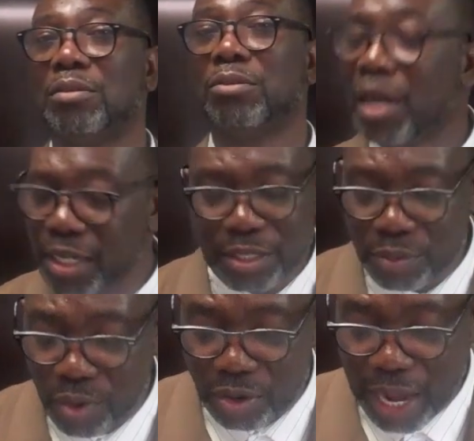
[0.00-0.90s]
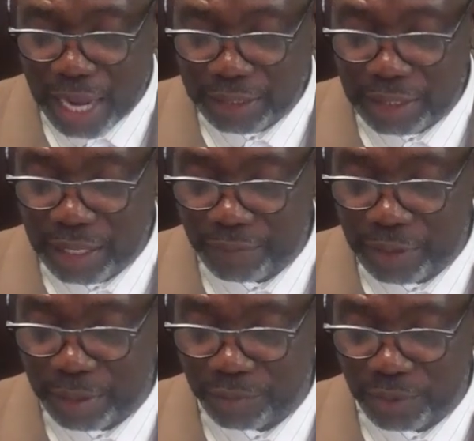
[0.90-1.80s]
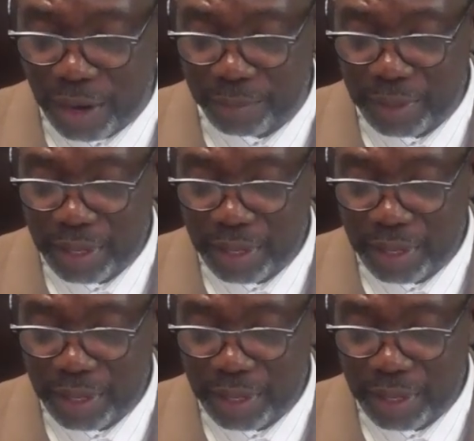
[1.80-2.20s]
What does he want God to deliver him from?